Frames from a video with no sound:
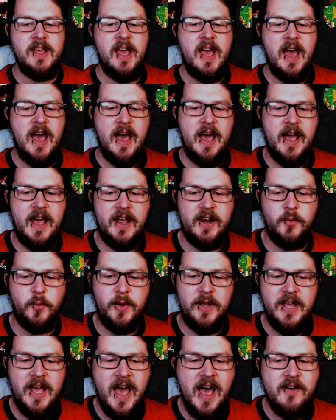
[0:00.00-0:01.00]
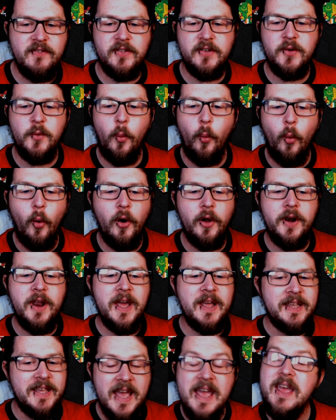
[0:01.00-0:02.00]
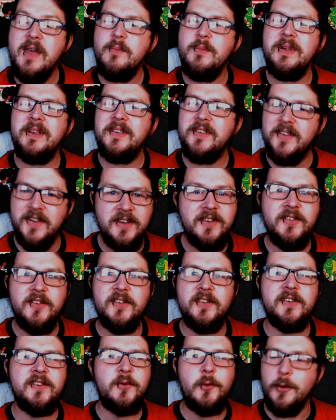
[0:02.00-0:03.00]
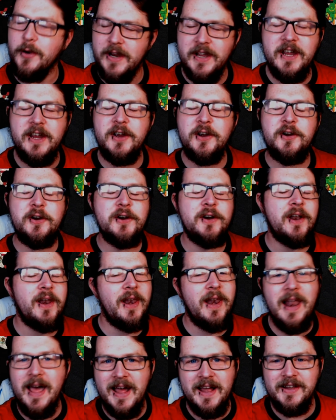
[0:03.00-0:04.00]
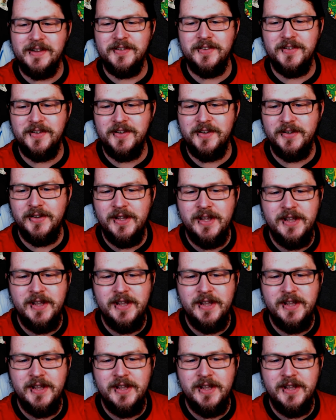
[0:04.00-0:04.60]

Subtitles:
and we haven't won a game since you were here last.